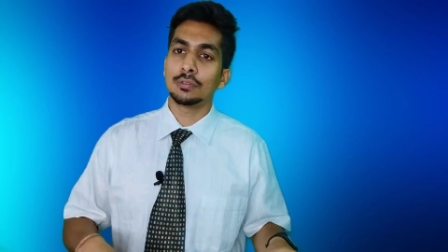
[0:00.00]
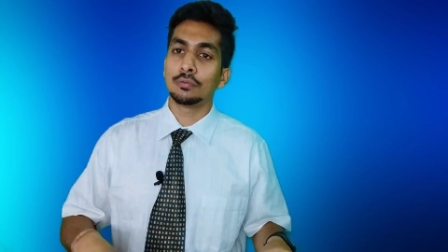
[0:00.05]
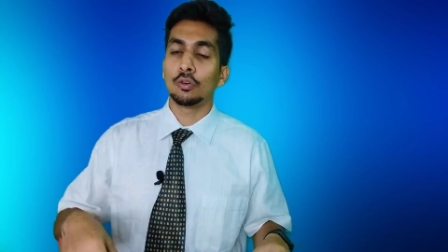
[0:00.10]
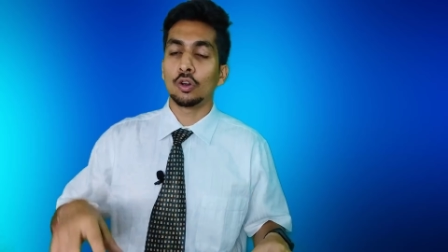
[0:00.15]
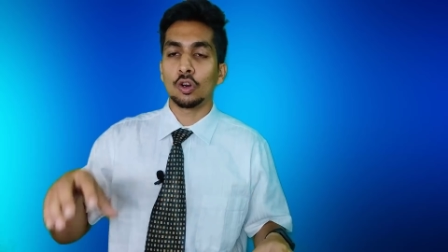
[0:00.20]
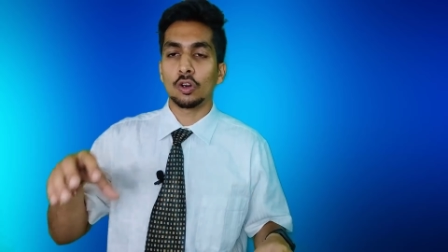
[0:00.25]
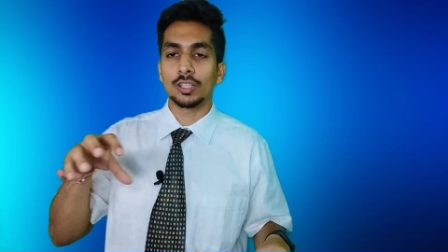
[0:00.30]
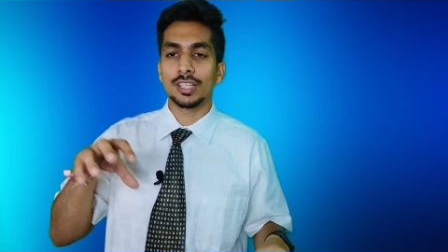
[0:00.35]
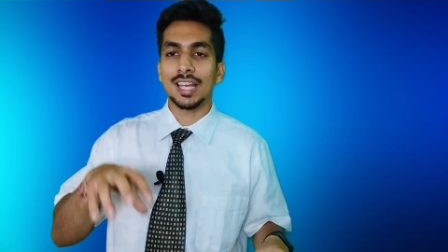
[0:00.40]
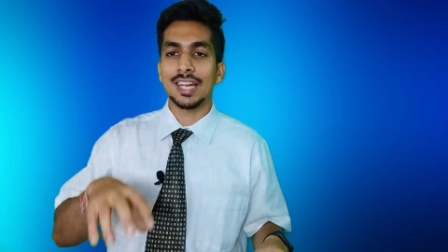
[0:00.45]

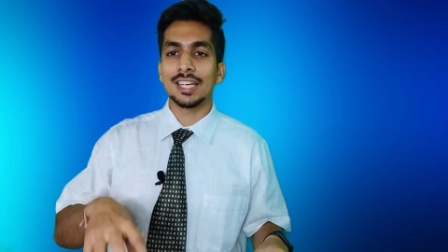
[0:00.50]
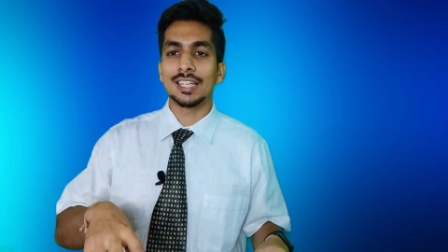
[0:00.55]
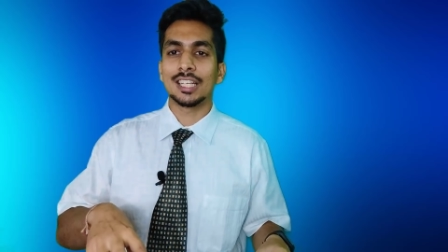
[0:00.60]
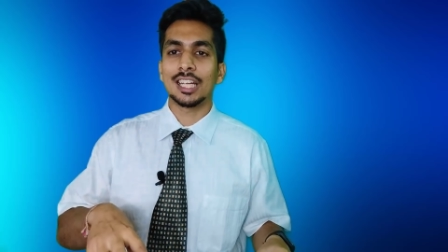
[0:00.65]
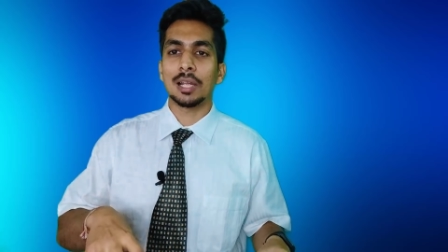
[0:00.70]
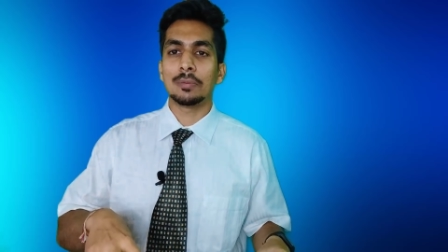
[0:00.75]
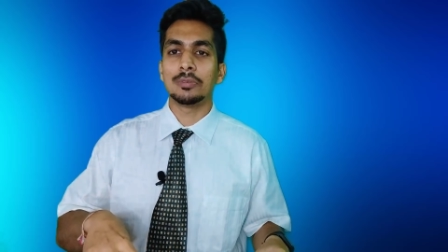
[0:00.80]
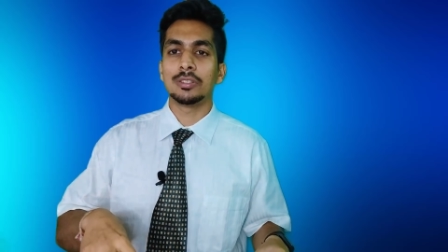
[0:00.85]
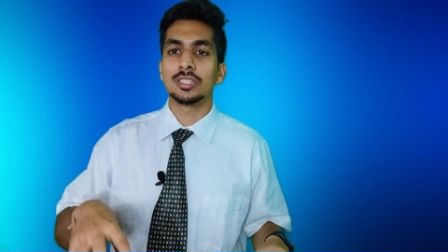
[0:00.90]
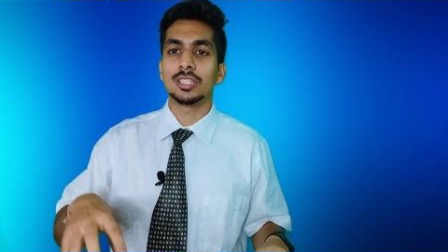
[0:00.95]
for organic
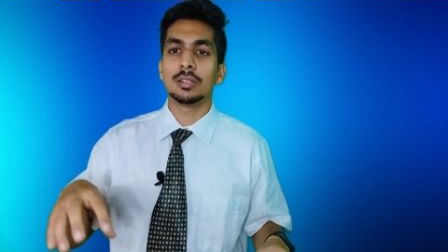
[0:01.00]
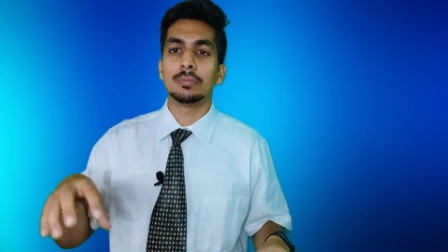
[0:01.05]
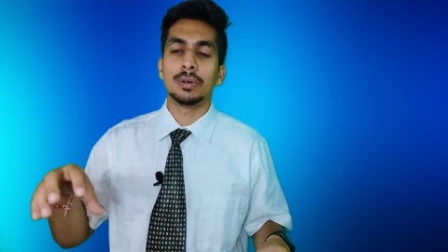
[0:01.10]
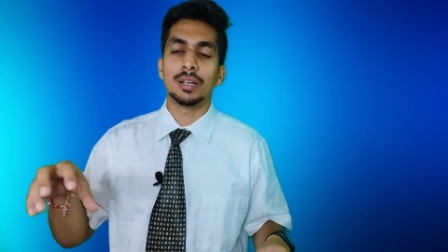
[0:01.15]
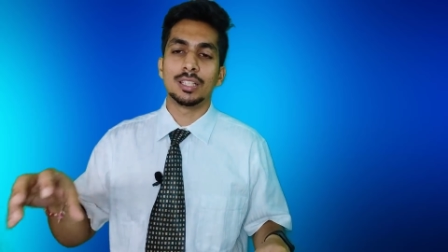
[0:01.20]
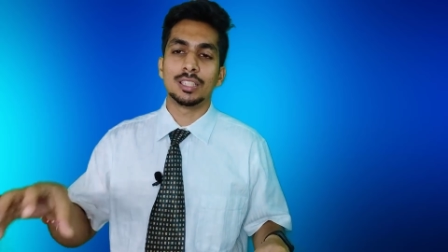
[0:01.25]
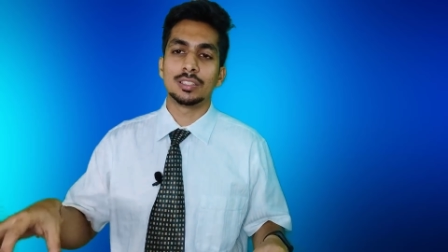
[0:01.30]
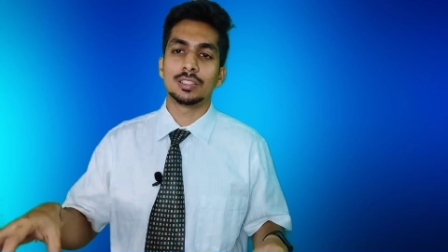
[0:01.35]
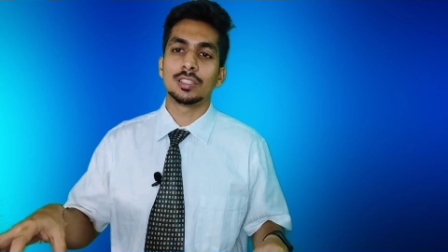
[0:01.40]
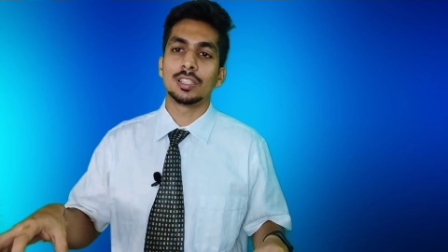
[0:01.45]
chemist and
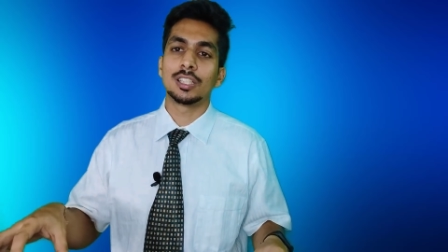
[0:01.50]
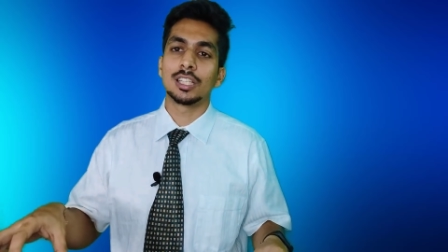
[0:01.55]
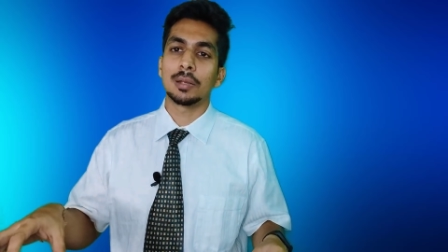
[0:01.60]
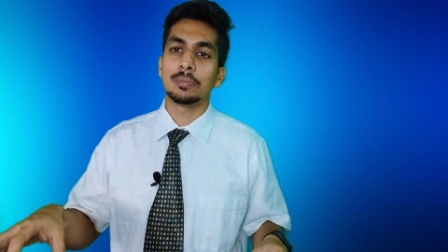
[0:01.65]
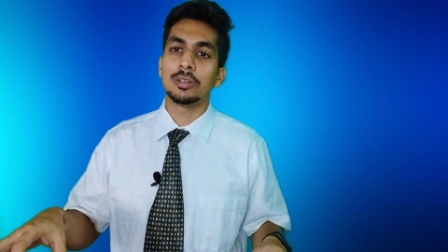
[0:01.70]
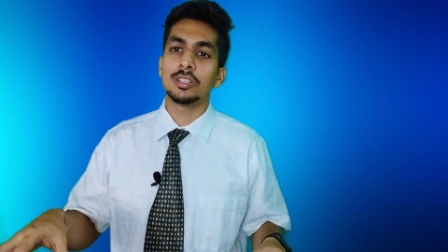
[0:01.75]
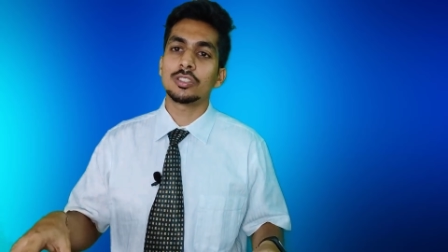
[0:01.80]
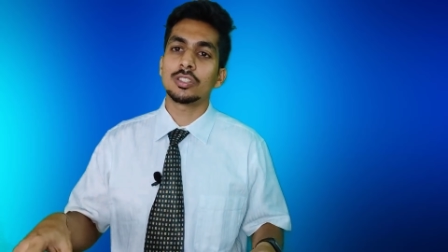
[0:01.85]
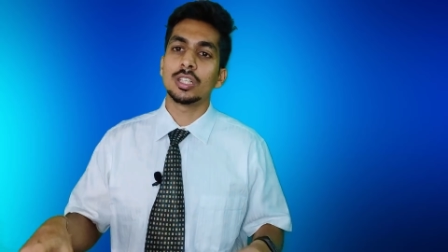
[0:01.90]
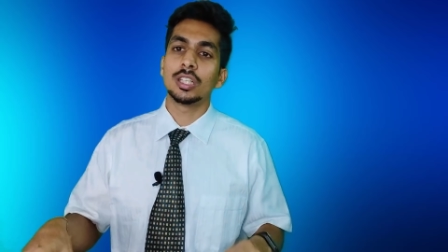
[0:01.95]
medicinal
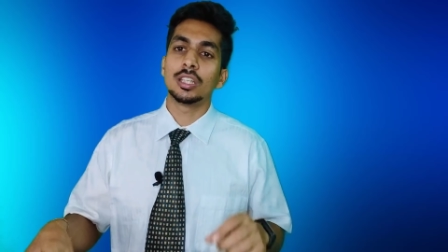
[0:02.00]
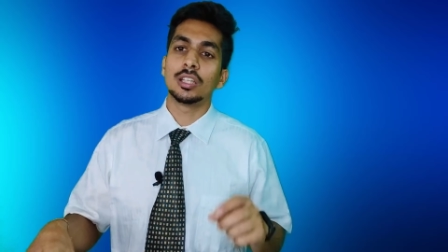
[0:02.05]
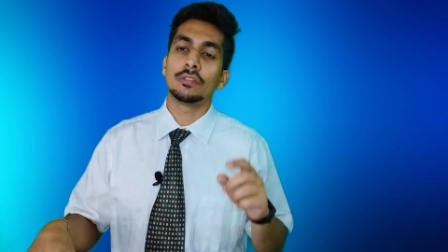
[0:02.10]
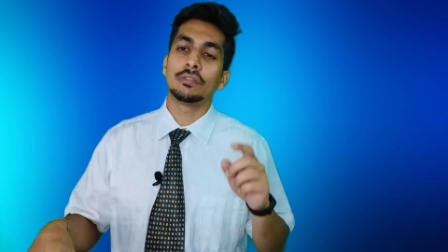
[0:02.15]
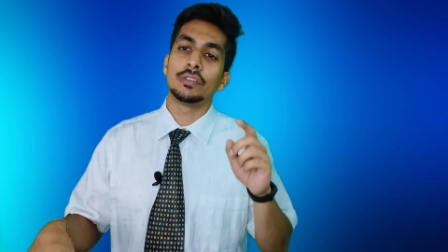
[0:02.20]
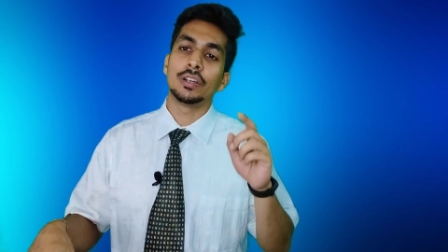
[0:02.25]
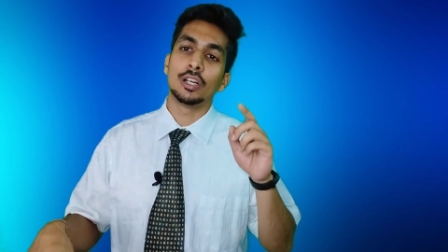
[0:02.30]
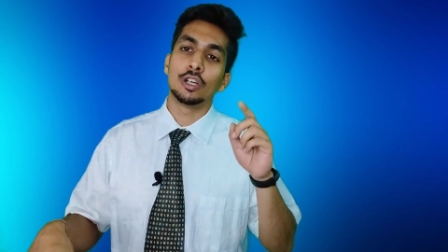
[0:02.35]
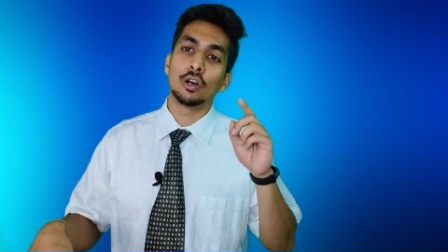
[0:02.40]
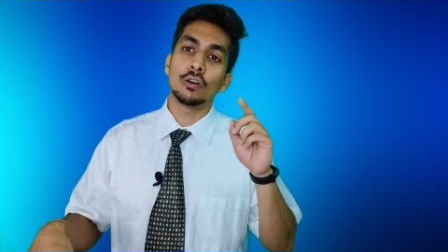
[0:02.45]
chemist in the
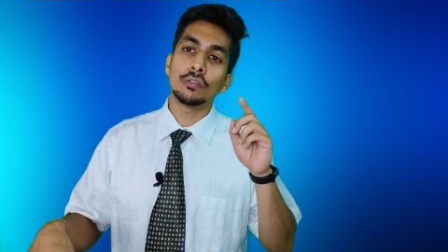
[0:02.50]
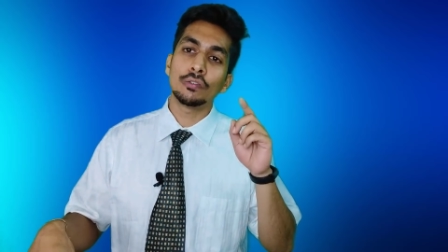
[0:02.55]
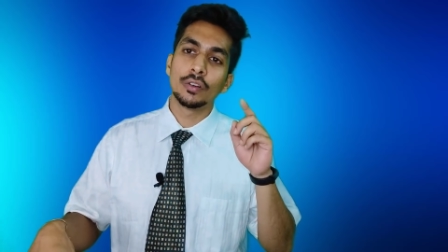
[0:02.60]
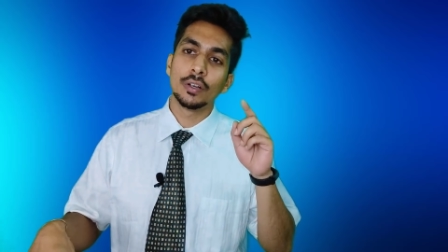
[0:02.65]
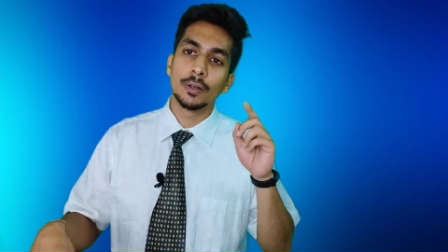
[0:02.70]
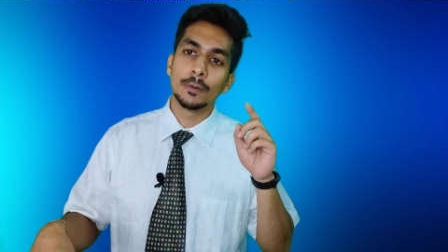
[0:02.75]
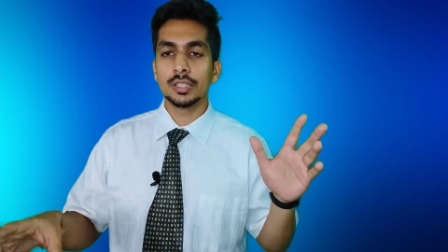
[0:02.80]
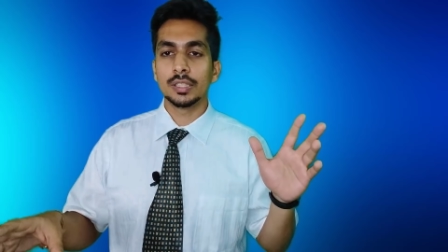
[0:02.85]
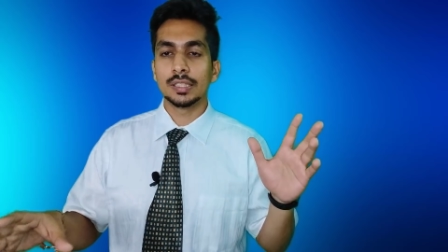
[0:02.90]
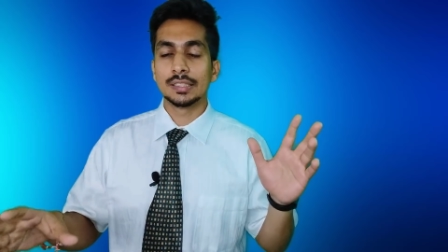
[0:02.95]
field of
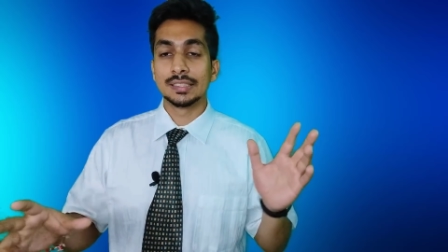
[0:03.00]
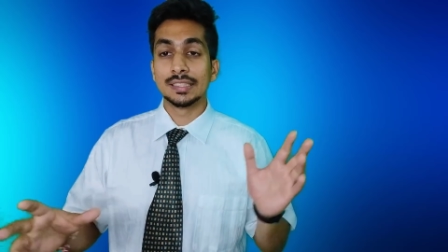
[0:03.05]
uh,